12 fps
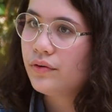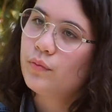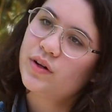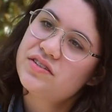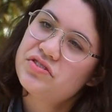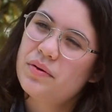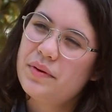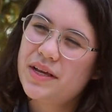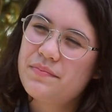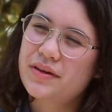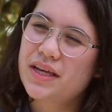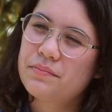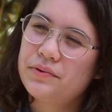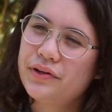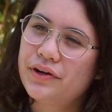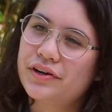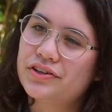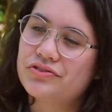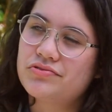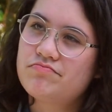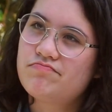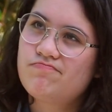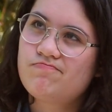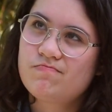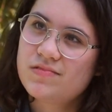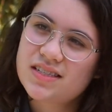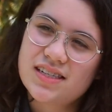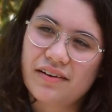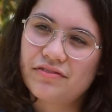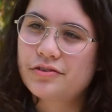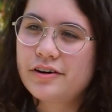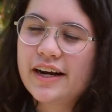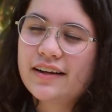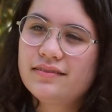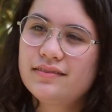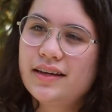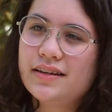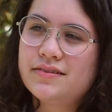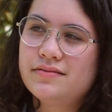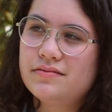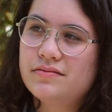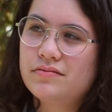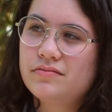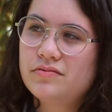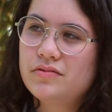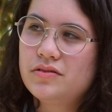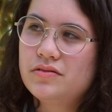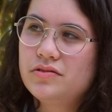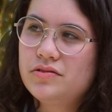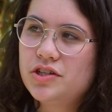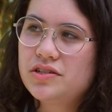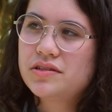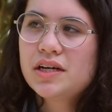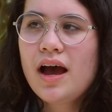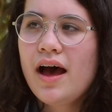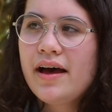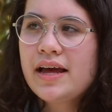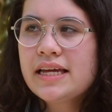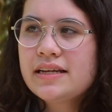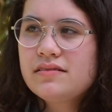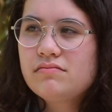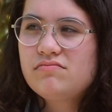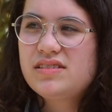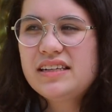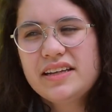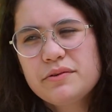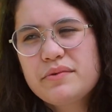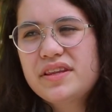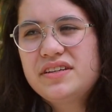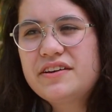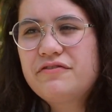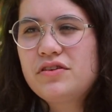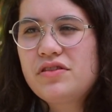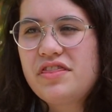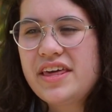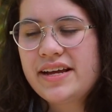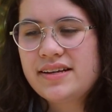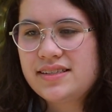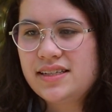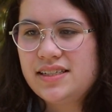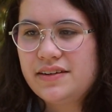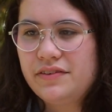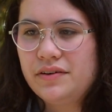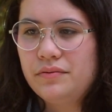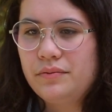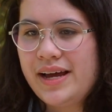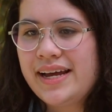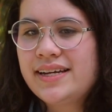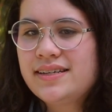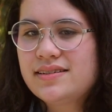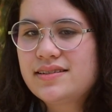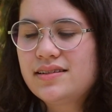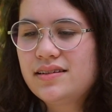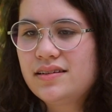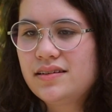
when so many people are suffering and just dealing with different things in different ways.